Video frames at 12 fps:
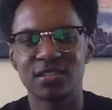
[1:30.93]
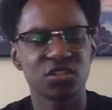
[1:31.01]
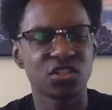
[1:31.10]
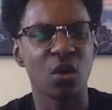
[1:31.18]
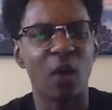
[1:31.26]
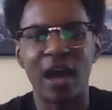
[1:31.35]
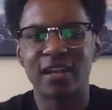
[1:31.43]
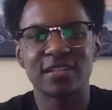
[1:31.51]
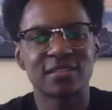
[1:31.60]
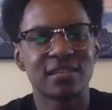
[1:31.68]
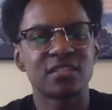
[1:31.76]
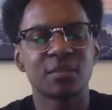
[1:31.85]
So how
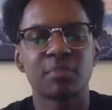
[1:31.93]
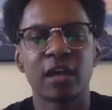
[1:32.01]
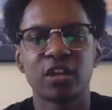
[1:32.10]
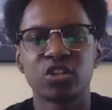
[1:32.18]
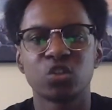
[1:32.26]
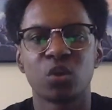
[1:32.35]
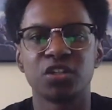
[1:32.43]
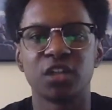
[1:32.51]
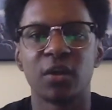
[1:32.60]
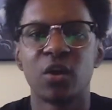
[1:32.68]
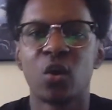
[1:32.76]
does this apply to Georgia?